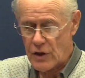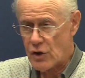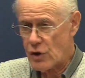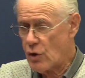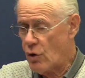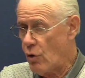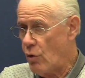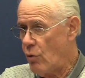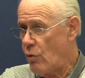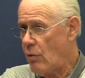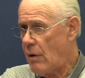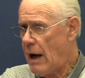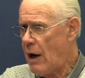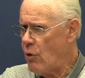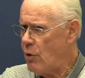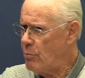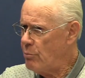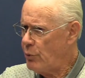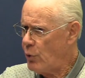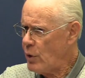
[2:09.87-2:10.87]
So how
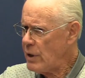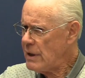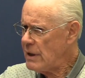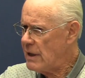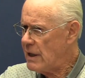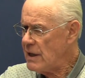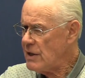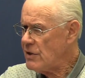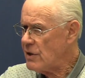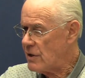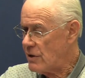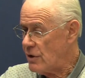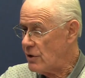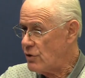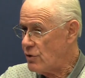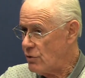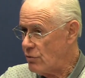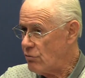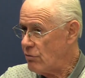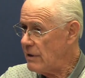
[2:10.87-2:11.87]
important is it
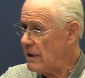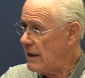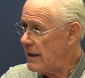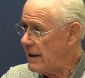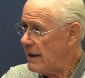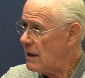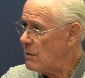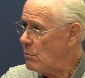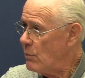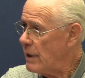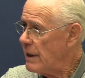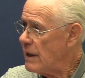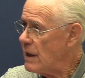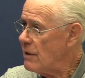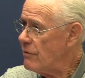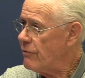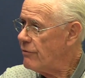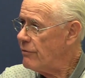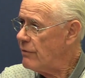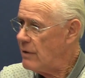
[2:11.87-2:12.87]
that you really get money
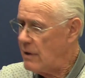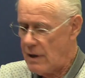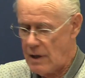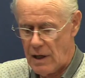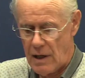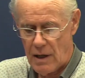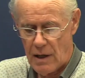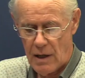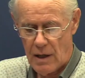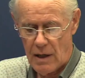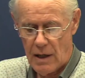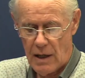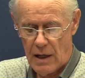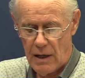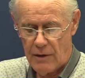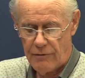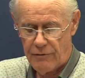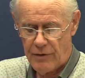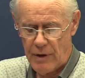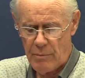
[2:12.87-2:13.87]

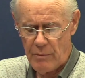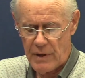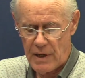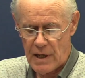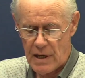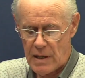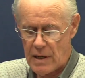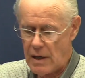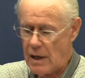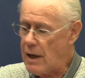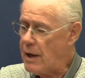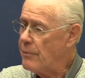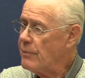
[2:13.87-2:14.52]
from the